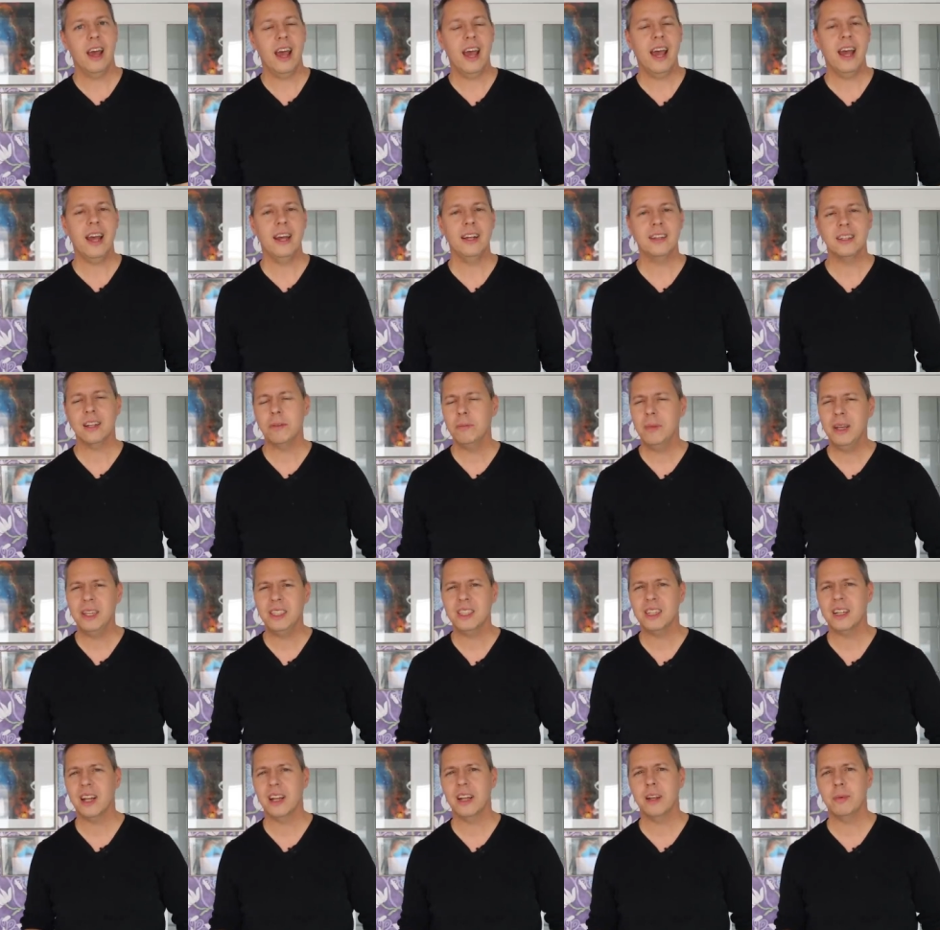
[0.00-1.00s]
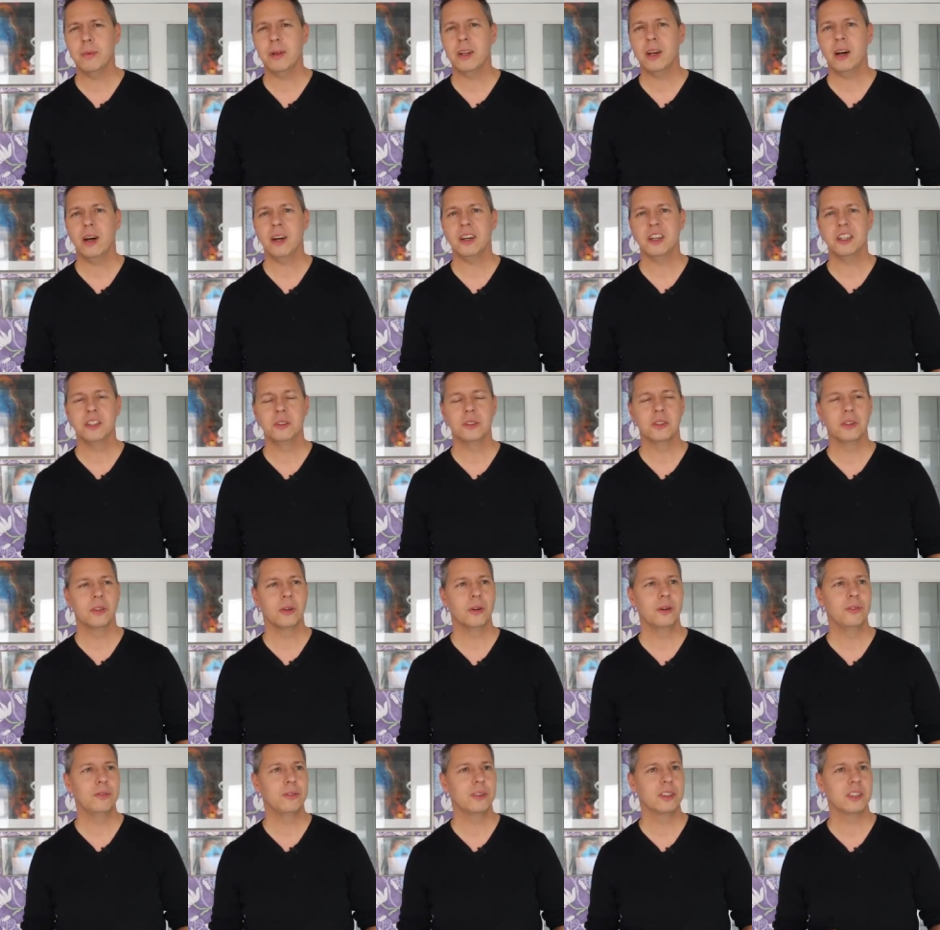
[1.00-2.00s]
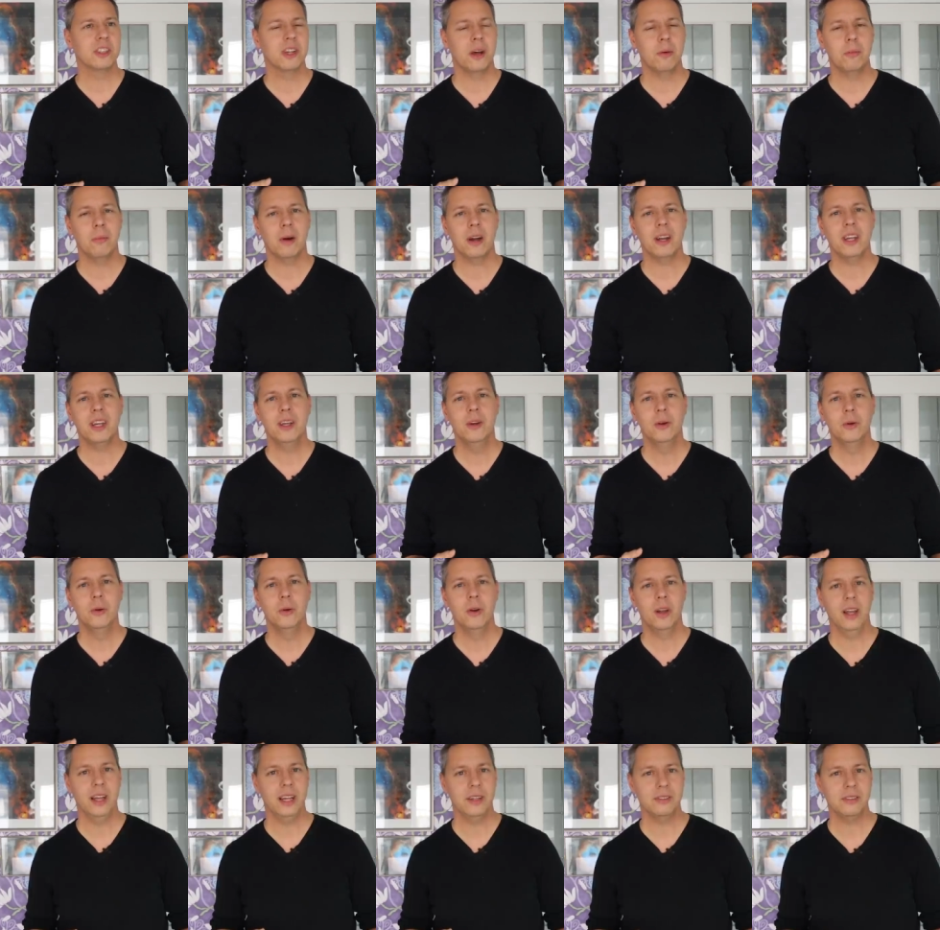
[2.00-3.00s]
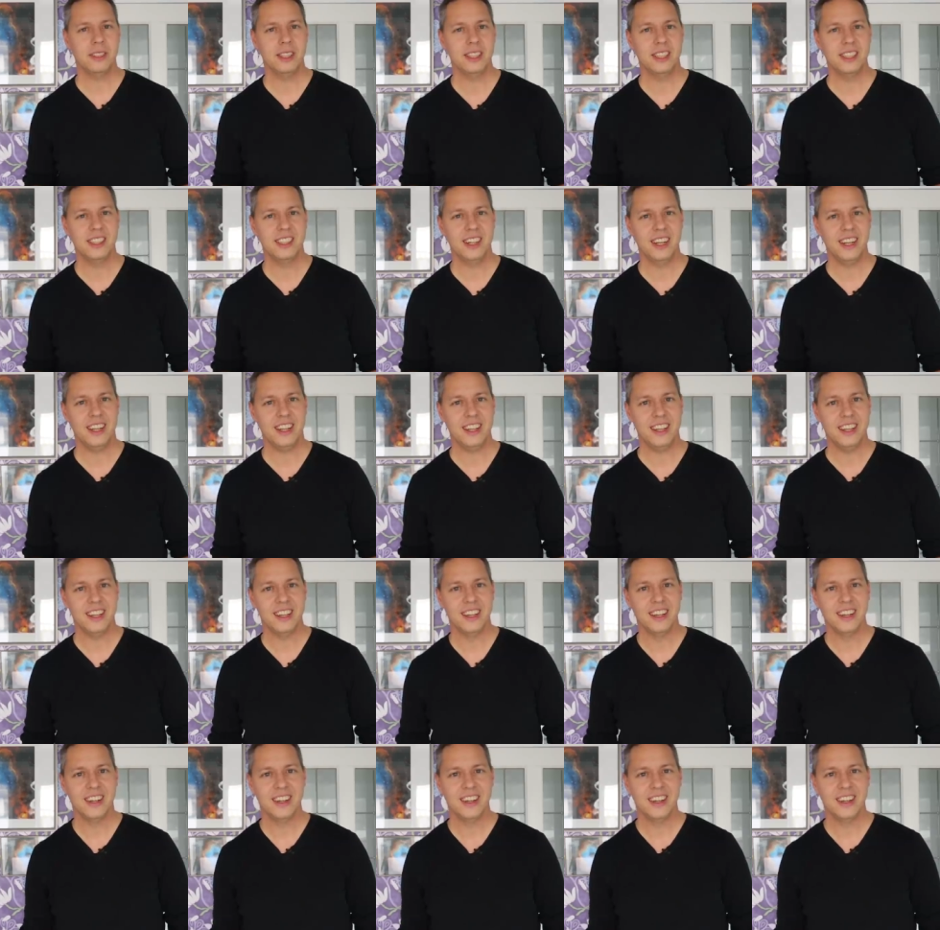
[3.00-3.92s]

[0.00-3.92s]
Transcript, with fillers: And that makes it a little bit harder to store for somebody who lives in the city.